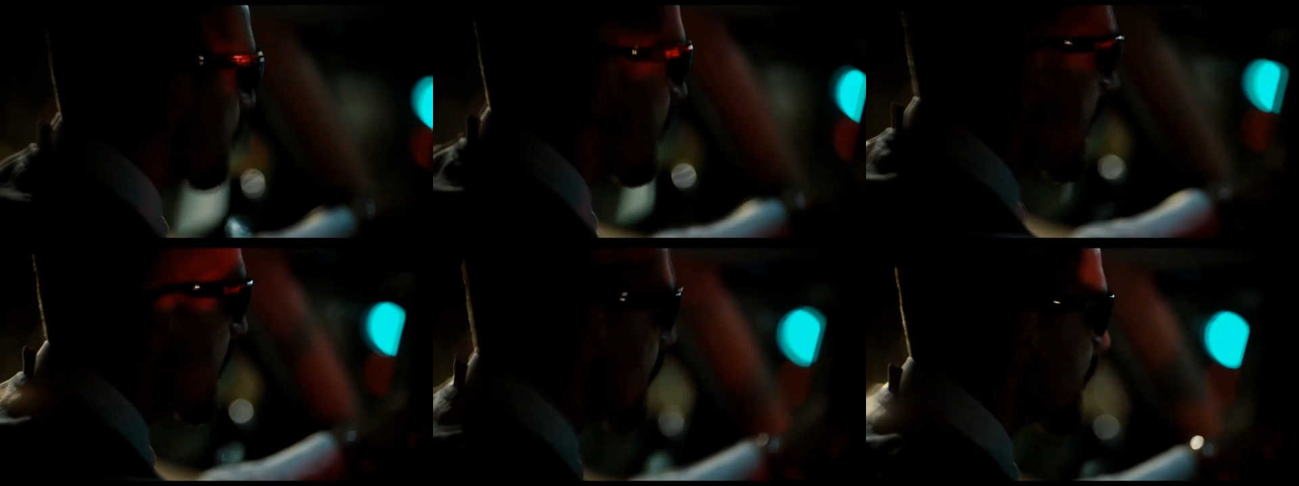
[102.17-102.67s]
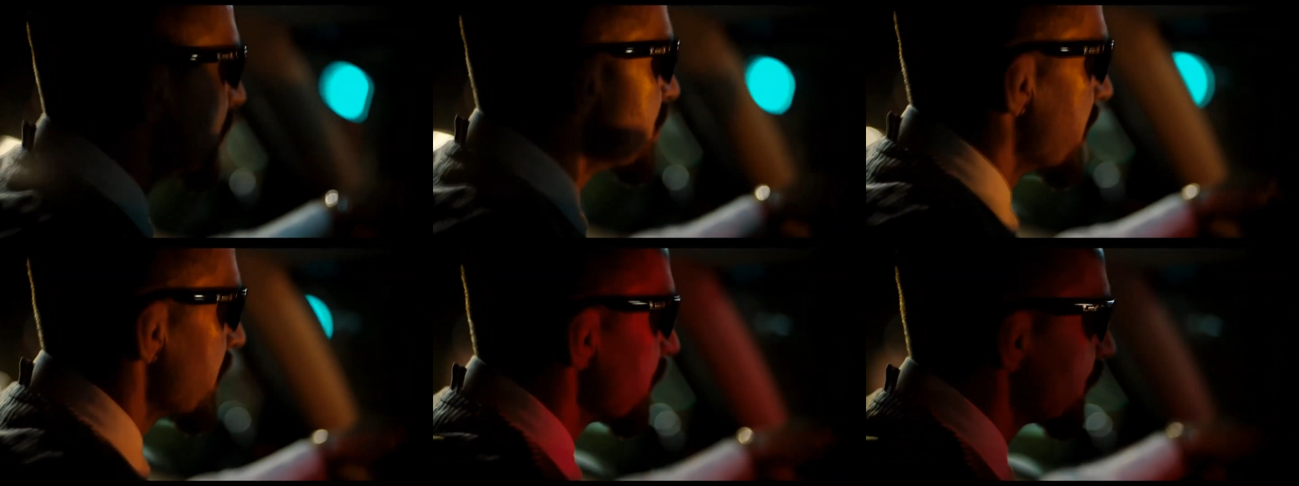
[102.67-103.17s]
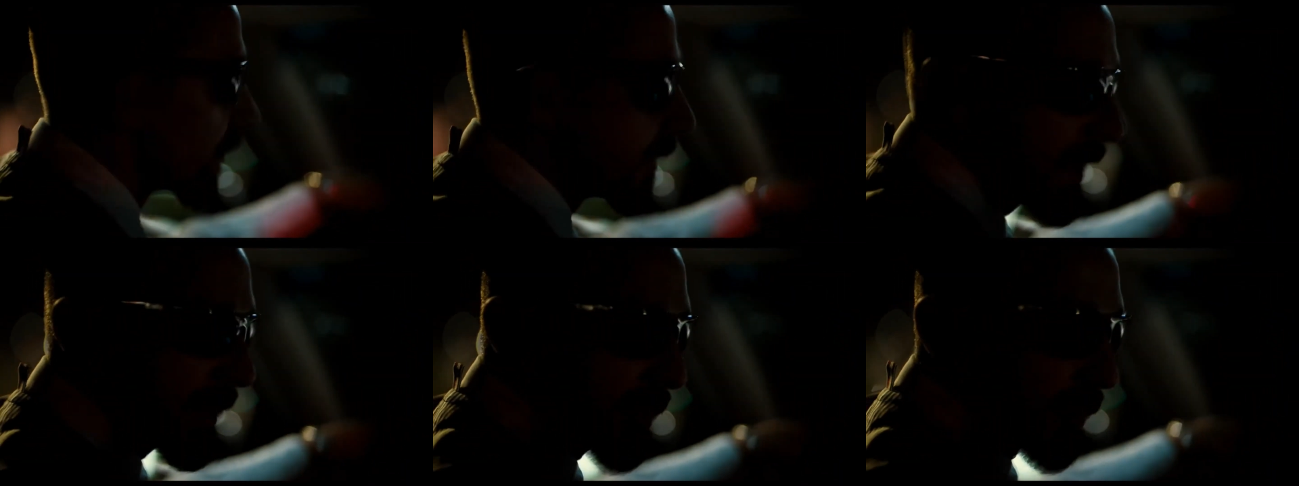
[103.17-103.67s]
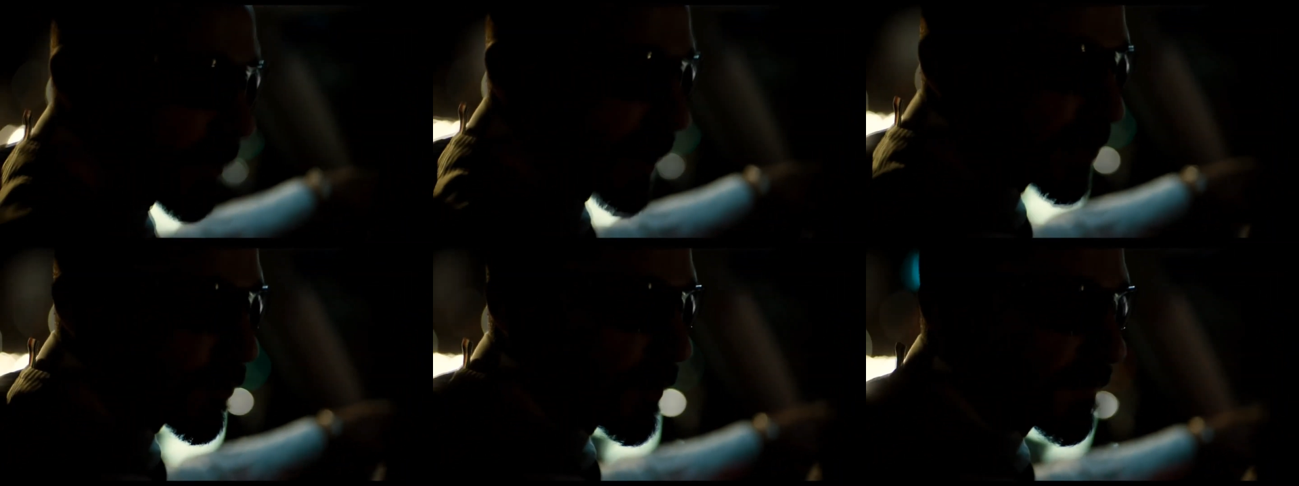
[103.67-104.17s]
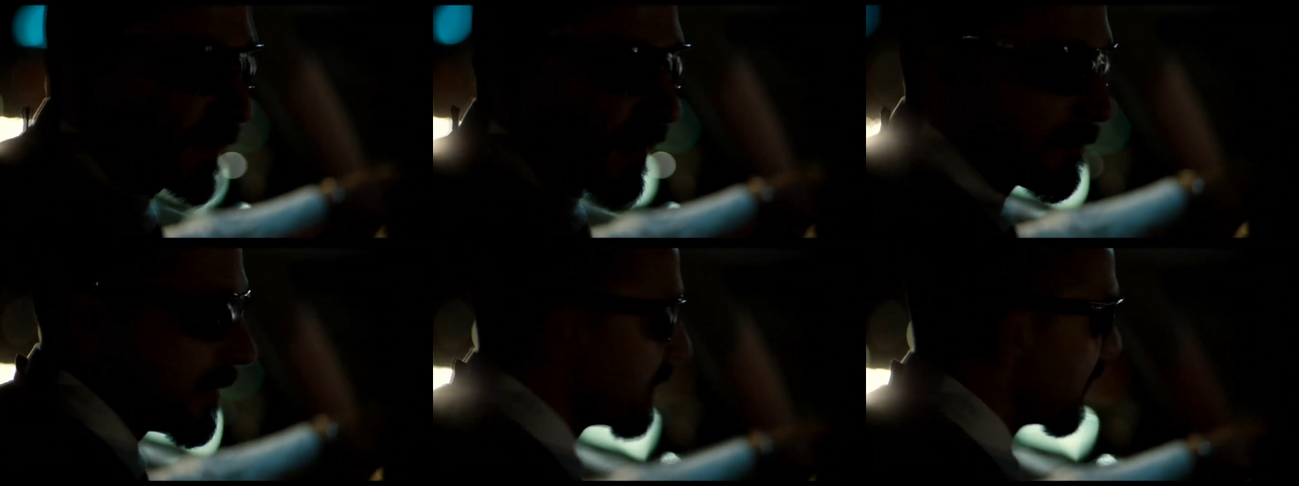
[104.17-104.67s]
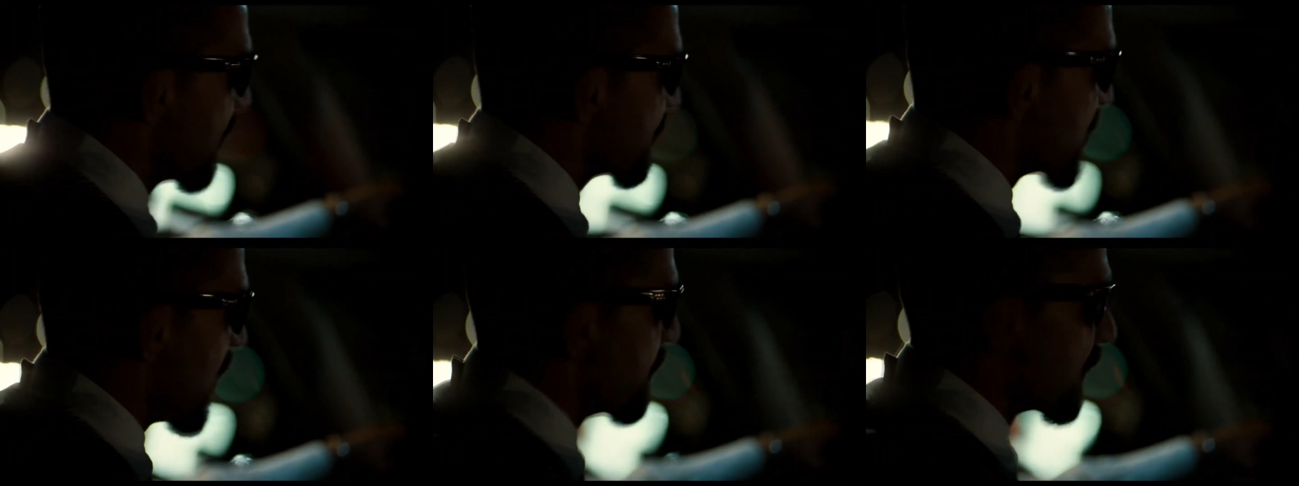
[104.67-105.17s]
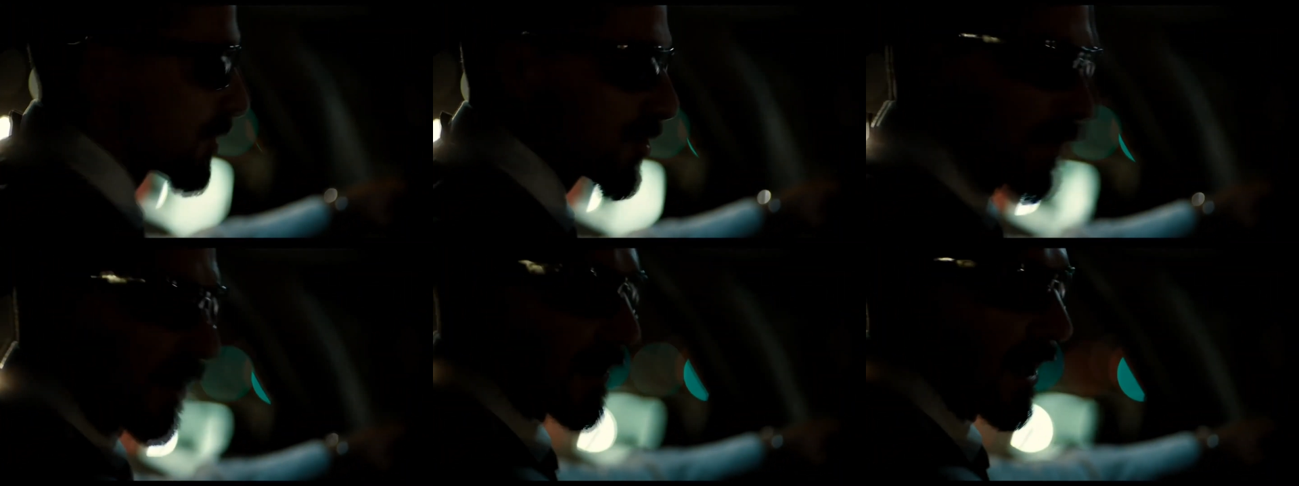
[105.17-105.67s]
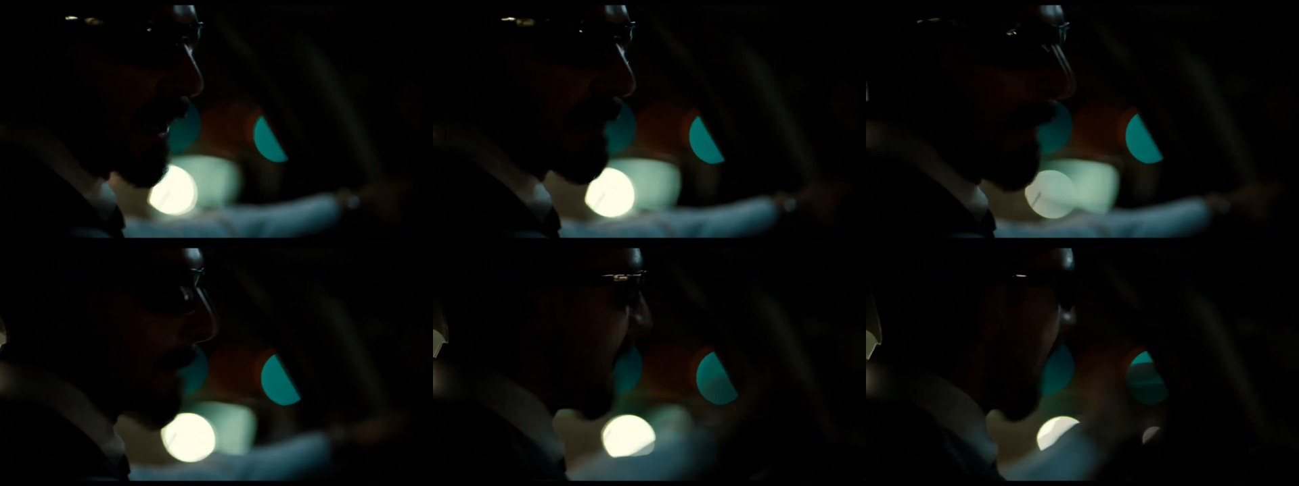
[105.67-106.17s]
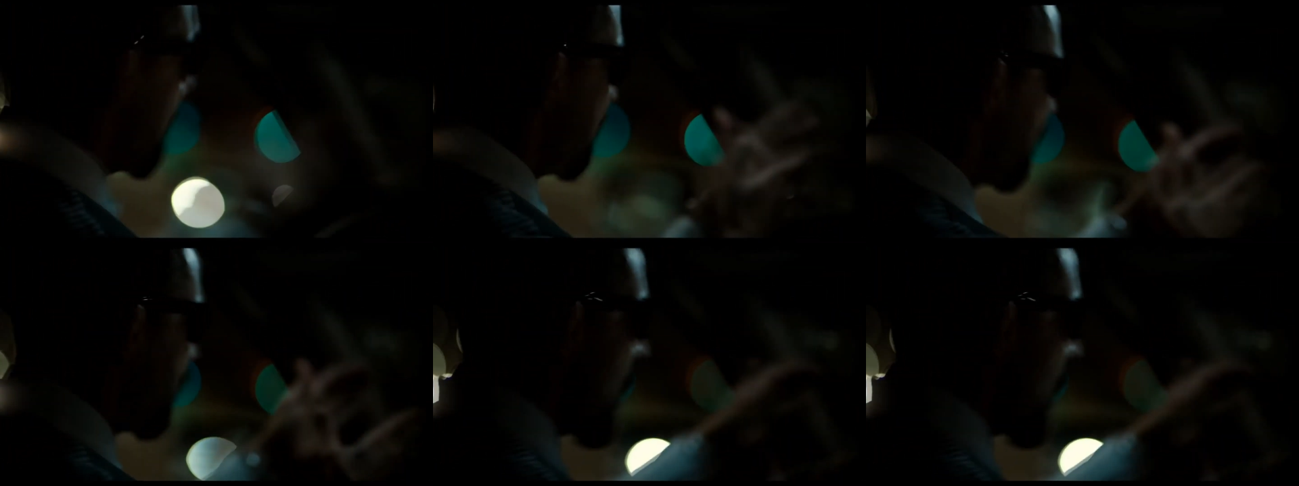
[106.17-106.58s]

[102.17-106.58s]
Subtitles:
(no speaker visible)